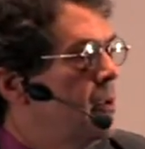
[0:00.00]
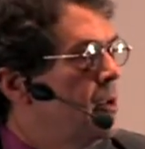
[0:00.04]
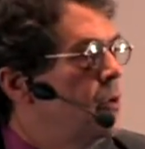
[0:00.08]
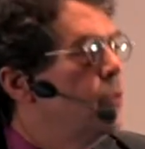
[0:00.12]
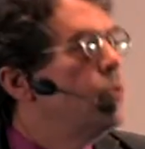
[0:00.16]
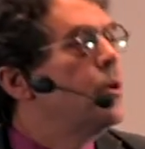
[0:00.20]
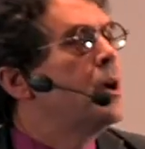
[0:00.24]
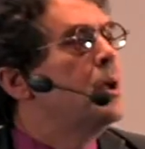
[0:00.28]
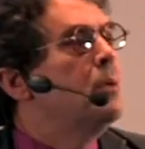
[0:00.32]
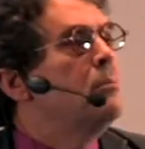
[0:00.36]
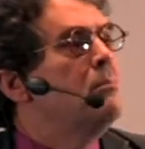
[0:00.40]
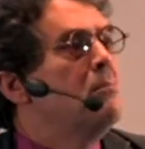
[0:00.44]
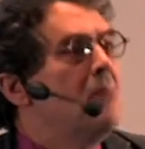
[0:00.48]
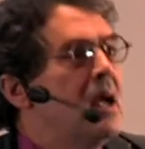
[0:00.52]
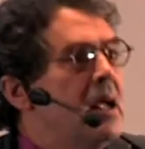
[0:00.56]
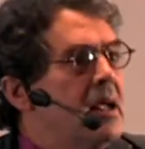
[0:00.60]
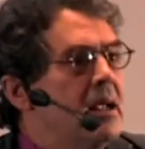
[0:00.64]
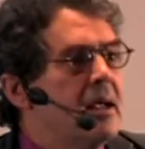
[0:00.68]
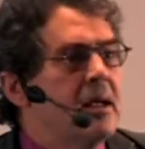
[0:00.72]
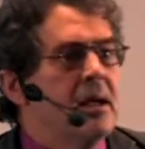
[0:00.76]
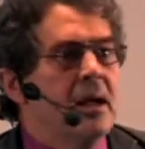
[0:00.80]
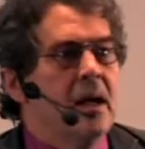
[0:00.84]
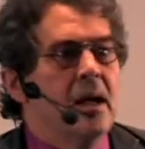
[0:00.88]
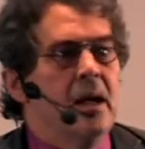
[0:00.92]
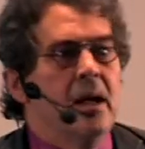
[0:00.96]
you can
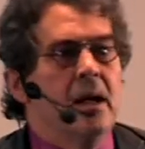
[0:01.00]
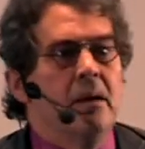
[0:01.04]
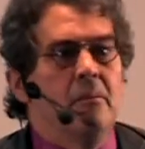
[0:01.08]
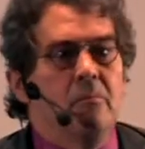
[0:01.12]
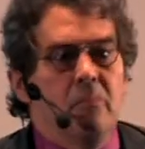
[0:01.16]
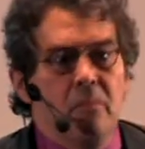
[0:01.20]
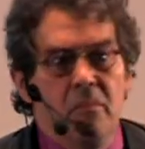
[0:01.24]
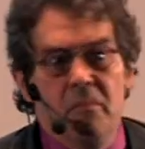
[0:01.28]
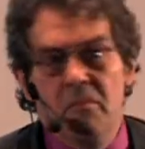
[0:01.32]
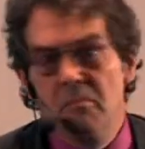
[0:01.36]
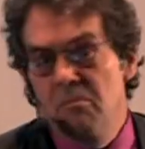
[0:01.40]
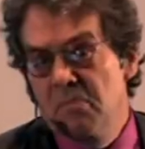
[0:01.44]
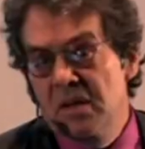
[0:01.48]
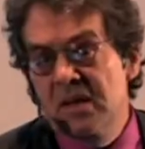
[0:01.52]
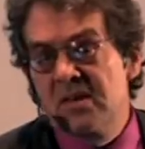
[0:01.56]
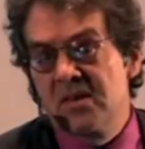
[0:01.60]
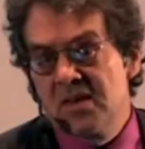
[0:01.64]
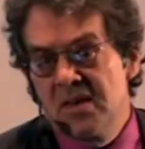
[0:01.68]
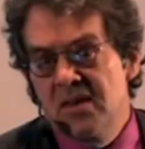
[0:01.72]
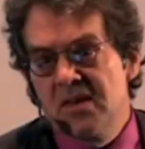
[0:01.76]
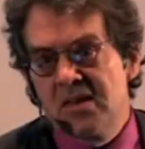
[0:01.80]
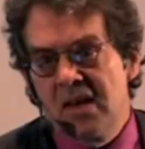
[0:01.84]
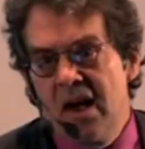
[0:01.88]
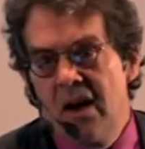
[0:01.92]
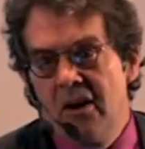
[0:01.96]
make a
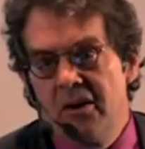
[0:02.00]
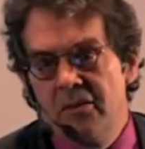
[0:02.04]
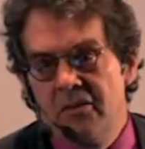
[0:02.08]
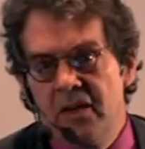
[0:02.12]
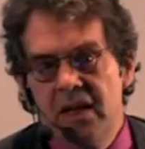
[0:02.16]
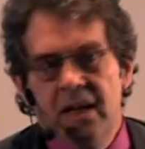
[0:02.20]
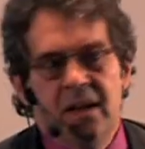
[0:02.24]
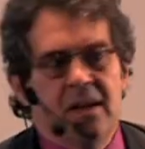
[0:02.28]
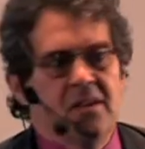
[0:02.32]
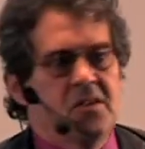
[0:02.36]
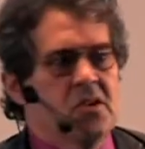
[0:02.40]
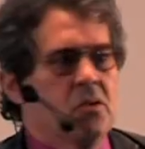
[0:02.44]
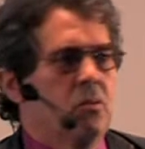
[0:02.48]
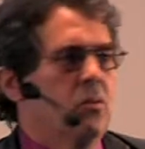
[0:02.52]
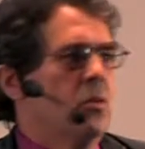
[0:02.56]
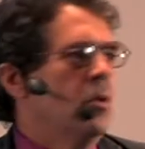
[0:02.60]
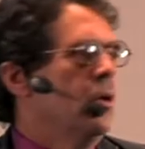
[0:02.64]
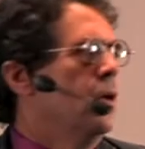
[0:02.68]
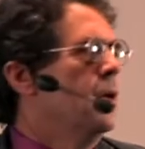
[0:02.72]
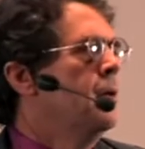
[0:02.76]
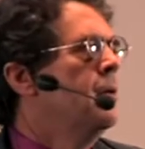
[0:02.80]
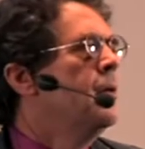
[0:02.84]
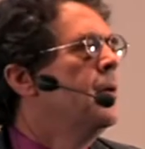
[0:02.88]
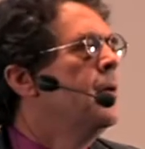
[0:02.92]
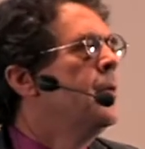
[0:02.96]
business out of it, as it
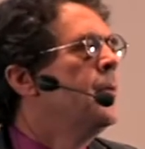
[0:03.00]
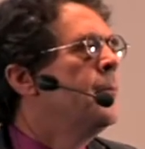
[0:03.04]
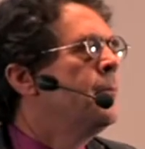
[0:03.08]
were.